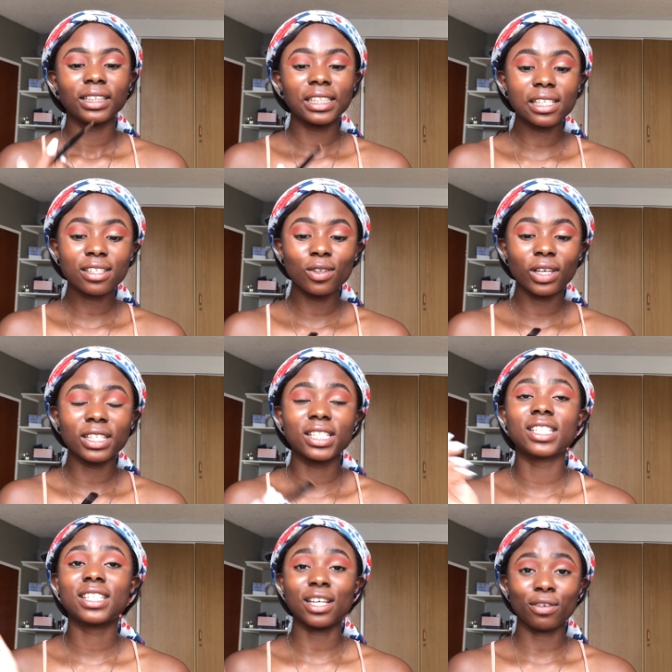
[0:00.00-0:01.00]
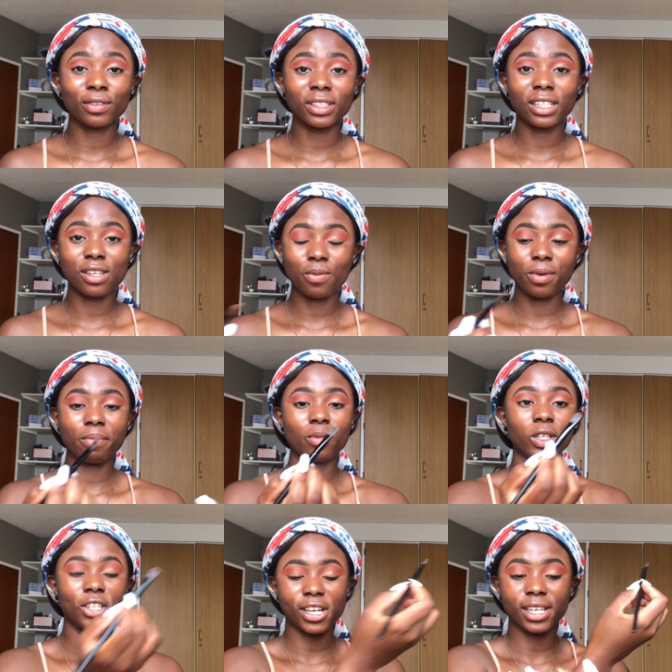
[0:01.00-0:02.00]
This look is definitely way
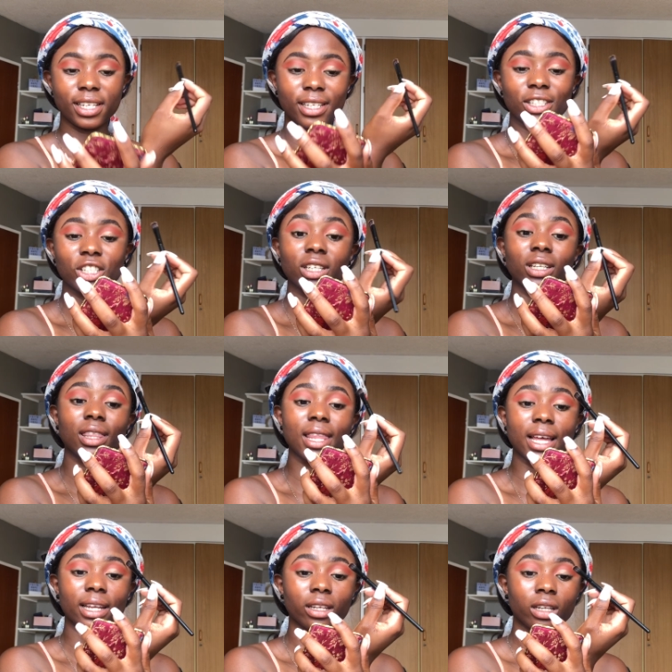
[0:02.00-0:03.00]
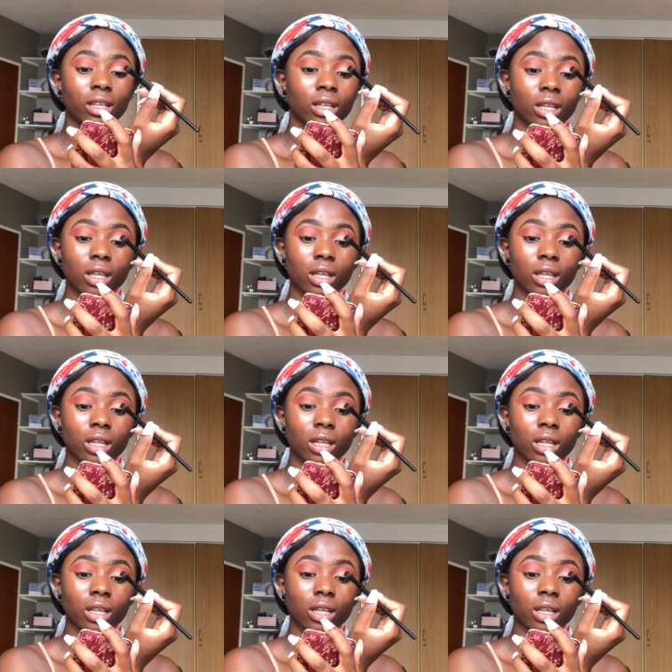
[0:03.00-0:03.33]
more challenging than